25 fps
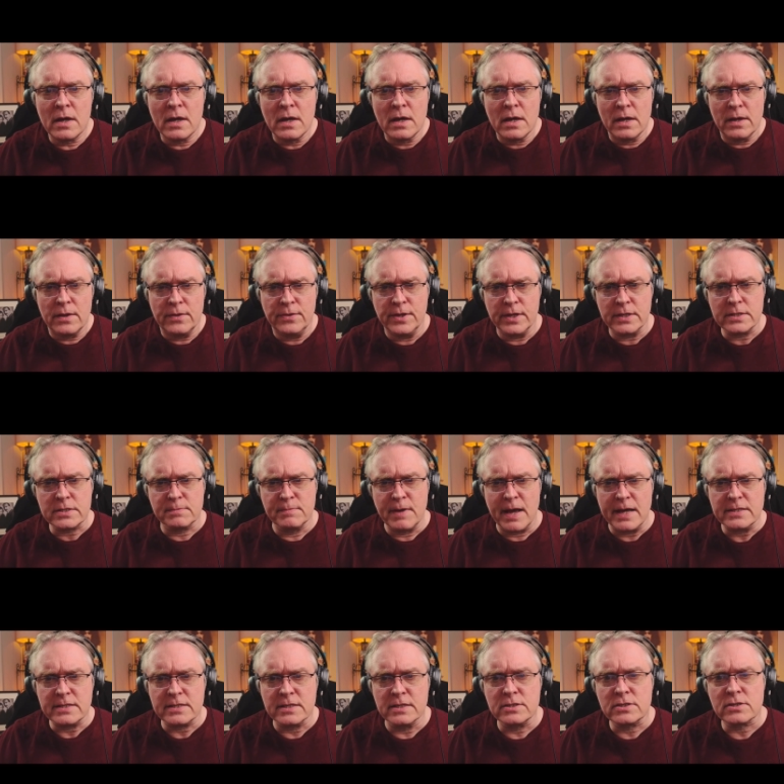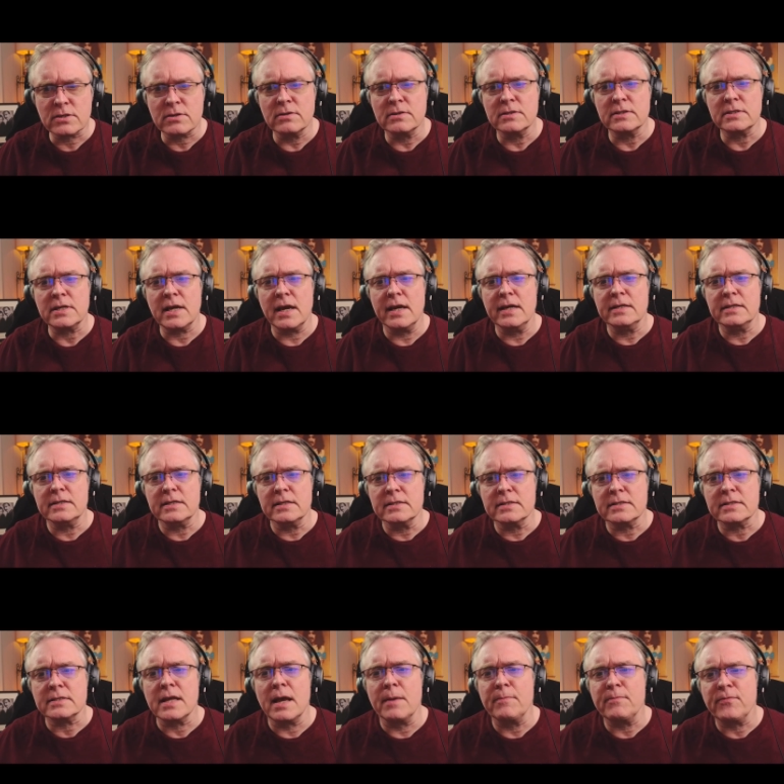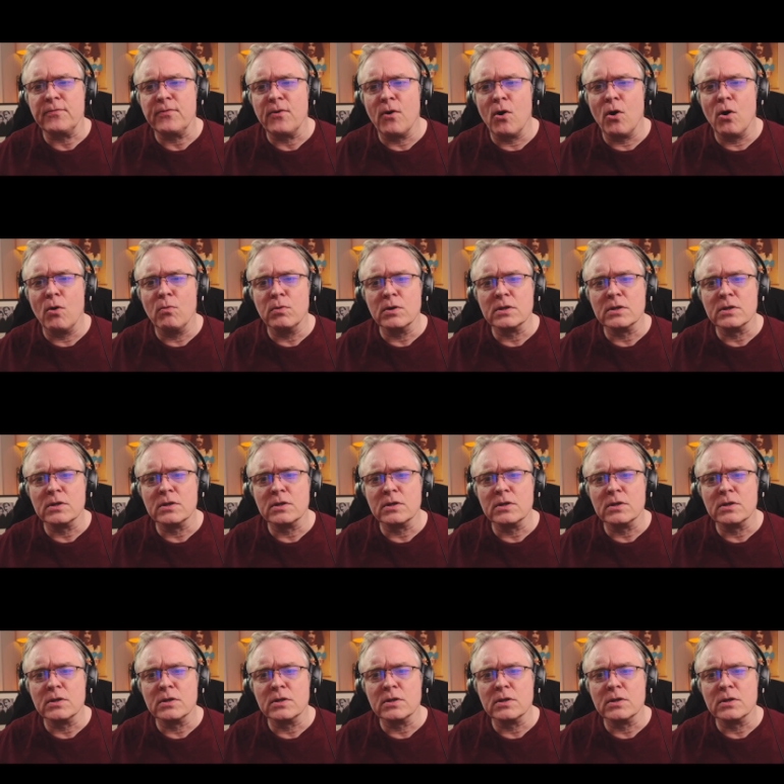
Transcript: This message contained in step 4